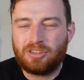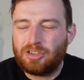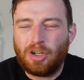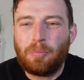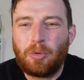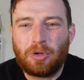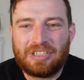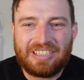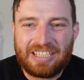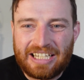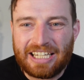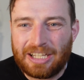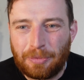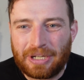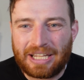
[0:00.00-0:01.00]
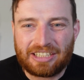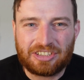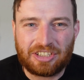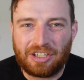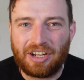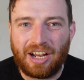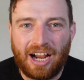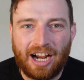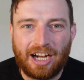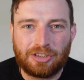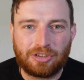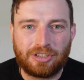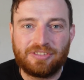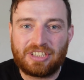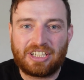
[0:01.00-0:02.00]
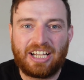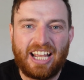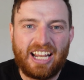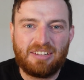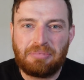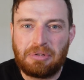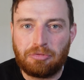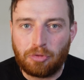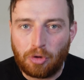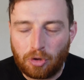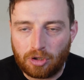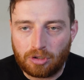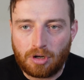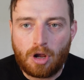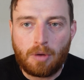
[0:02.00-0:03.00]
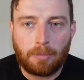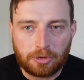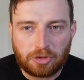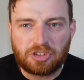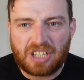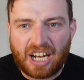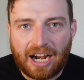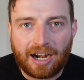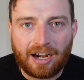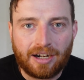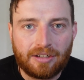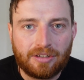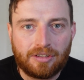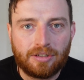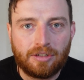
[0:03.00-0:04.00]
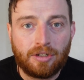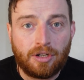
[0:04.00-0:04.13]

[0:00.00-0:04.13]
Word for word: There's no more dealing with external hard drives that claim to be rugged, but just aren't.